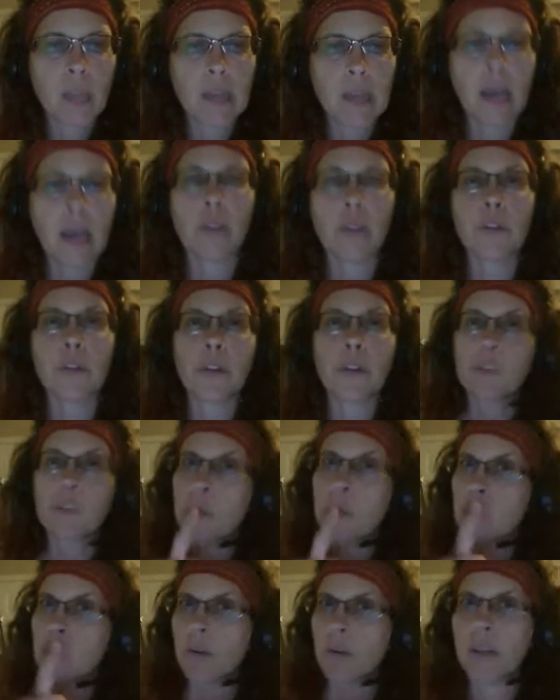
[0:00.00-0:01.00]
Now, there are
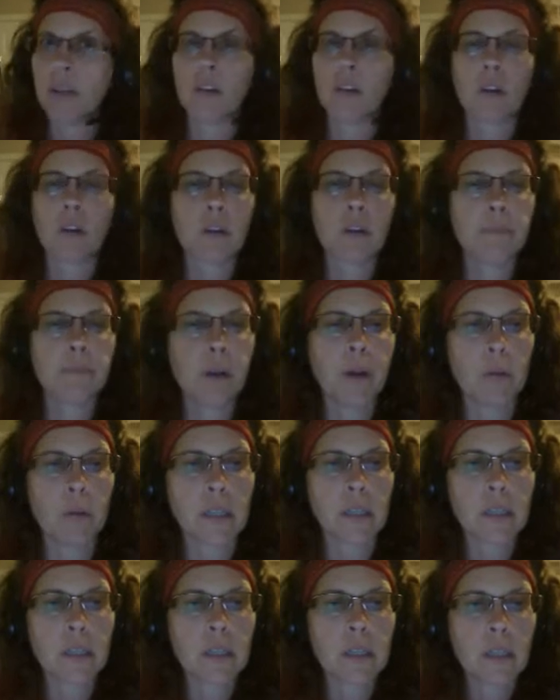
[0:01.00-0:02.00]
3 critical
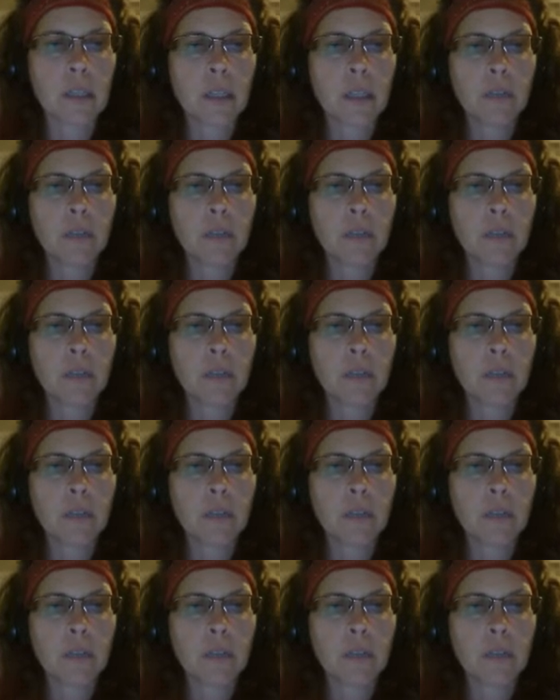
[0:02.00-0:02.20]
components.